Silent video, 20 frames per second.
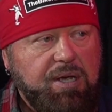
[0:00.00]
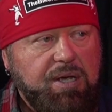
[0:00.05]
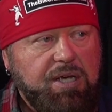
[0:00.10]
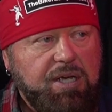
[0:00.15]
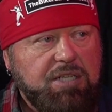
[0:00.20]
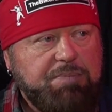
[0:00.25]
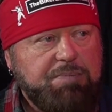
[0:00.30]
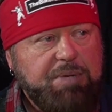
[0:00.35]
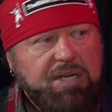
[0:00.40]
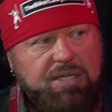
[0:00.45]

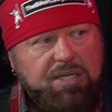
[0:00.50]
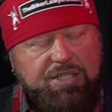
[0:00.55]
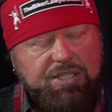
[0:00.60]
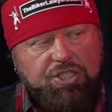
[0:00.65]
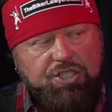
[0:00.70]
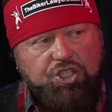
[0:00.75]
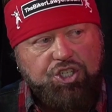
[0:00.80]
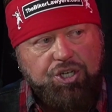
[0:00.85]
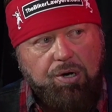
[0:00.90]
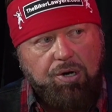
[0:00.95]
It's because a
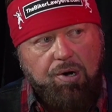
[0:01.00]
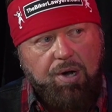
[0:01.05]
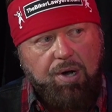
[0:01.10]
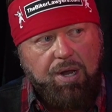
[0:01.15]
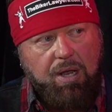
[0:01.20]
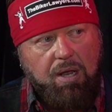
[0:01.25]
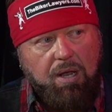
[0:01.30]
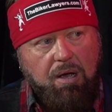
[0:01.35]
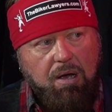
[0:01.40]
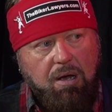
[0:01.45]

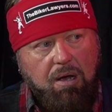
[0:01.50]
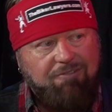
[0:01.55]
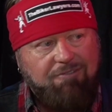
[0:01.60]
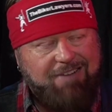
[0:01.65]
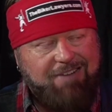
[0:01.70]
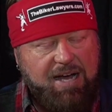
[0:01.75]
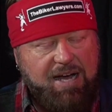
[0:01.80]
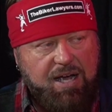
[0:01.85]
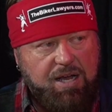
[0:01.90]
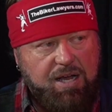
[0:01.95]
jury of
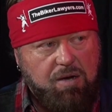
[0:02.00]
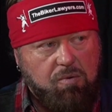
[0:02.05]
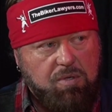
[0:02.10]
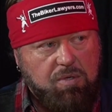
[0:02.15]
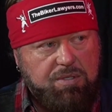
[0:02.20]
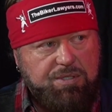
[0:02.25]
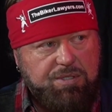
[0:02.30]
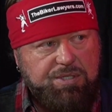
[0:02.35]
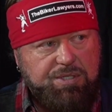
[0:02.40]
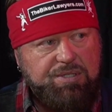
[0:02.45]

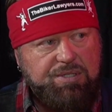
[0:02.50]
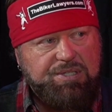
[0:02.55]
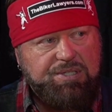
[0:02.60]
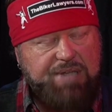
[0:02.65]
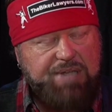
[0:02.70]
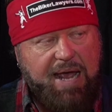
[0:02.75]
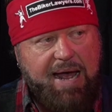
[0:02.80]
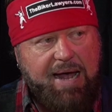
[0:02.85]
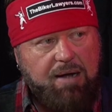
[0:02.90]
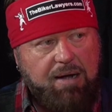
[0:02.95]
Iowans
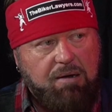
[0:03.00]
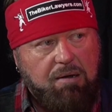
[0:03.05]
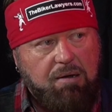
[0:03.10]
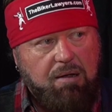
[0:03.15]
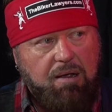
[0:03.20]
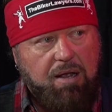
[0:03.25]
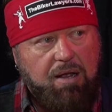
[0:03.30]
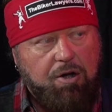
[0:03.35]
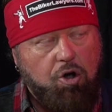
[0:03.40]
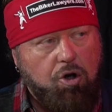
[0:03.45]
sat
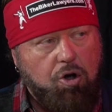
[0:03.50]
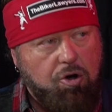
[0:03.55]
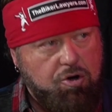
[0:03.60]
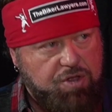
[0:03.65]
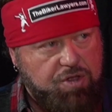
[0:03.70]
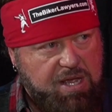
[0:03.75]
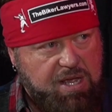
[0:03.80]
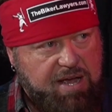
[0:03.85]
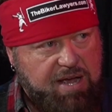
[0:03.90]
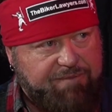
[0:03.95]
and heard
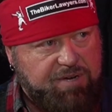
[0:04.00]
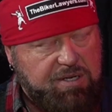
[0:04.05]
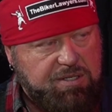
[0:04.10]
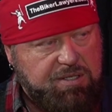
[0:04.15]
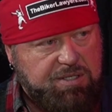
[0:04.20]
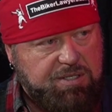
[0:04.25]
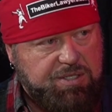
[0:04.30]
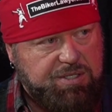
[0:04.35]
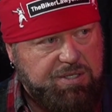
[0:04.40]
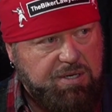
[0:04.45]
the
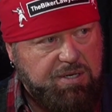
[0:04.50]
evidence.